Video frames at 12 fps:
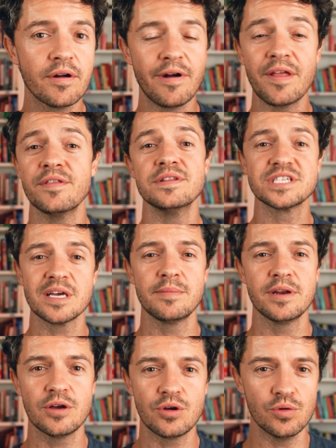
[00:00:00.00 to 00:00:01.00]
rather than
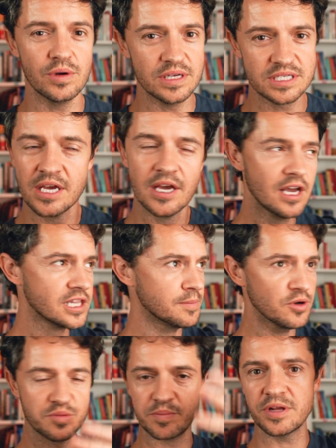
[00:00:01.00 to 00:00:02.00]
somebody who is the
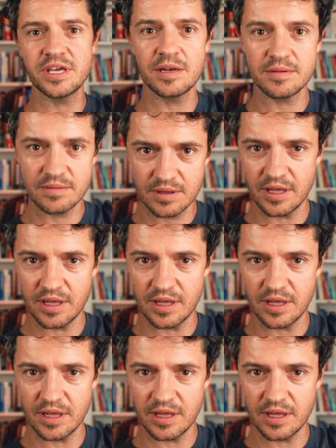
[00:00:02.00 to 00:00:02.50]
most brilliant